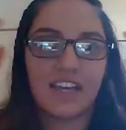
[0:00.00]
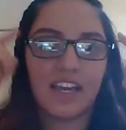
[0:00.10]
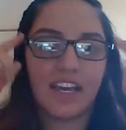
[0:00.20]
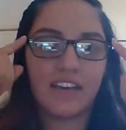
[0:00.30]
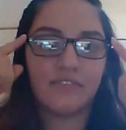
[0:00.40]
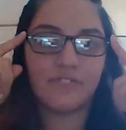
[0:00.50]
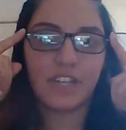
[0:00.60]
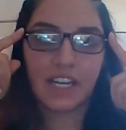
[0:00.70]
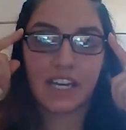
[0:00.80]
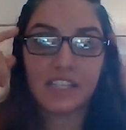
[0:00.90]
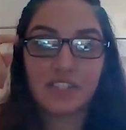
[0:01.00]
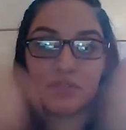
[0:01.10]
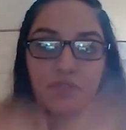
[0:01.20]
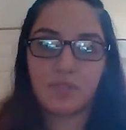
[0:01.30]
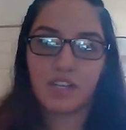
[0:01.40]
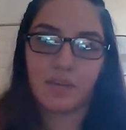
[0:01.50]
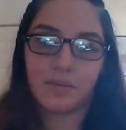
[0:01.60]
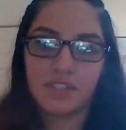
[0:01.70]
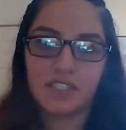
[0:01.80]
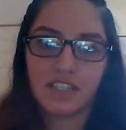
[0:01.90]
And for us, we've been
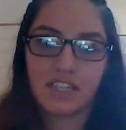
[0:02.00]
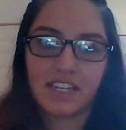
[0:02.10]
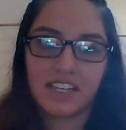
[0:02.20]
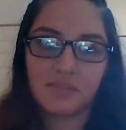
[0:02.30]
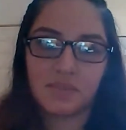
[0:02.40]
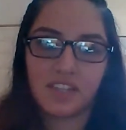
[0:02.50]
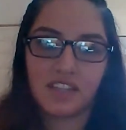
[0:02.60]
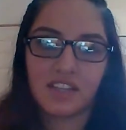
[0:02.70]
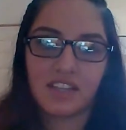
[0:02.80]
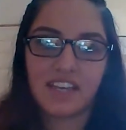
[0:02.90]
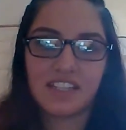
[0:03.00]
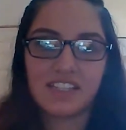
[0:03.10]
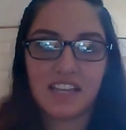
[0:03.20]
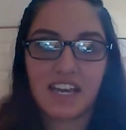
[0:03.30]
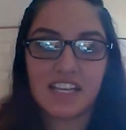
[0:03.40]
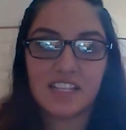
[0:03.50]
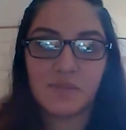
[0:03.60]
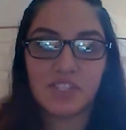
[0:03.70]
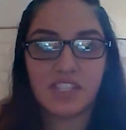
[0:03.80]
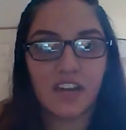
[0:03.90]
able to connect with ICS,
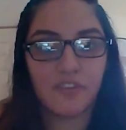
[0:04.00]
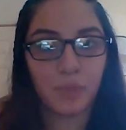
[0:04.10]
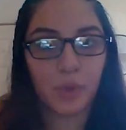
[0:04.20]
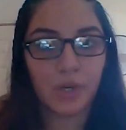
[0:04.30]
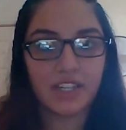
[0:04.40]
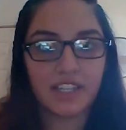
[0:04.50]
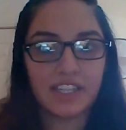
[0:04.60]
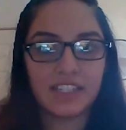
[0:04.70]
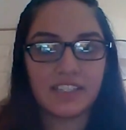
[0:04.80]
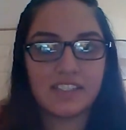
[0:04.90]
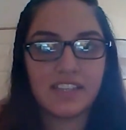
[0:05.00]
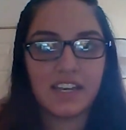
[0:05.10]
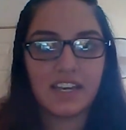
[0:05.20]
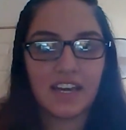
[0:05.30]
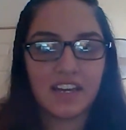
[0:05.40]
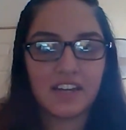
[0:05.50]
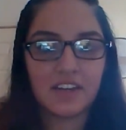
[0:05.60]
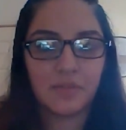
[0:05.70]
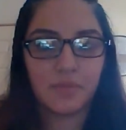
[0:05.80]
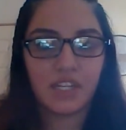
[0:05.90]
which is out of Portland.
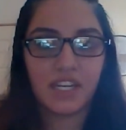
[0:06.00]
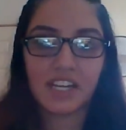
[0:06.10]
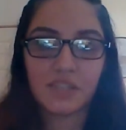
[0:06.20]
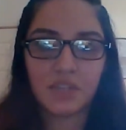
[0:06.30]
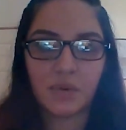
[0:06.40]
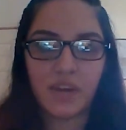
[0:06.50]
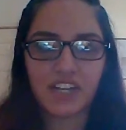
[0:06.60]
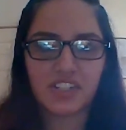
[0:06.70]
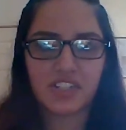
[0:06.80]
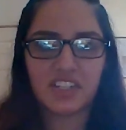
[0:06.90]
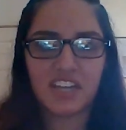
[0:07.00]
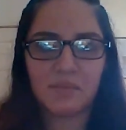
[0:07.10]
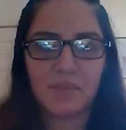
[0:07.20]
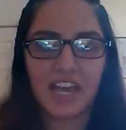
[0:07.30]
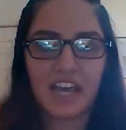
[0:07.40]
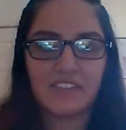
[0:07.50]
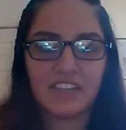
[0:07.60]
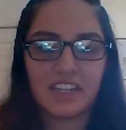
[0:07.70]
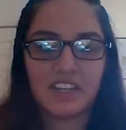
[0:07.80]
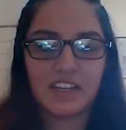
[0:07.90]
Next week, we're actually going to be
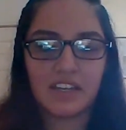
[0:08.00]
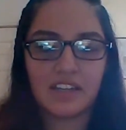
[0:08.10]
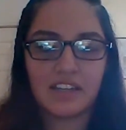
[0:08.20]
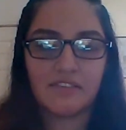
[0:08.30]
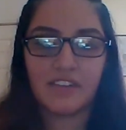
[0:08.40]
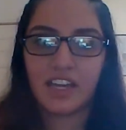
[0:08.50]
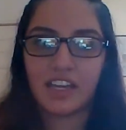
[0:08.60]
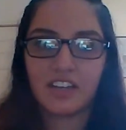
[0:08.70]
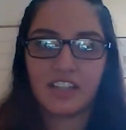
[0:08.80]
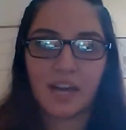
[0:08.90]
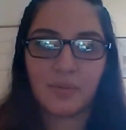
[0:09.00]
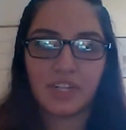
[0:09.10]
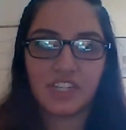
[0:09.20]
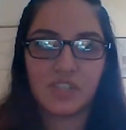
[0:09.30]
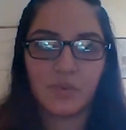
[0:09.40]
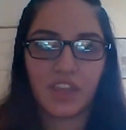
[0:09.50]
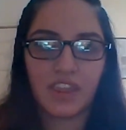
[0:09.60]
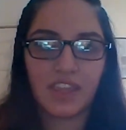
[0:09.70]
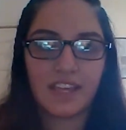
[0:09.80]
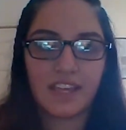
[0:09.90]
having an event in collaboration with
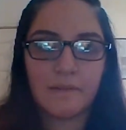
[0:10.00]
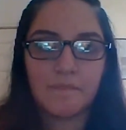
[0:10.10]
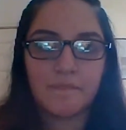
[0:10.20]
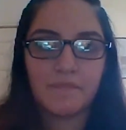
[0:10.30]
them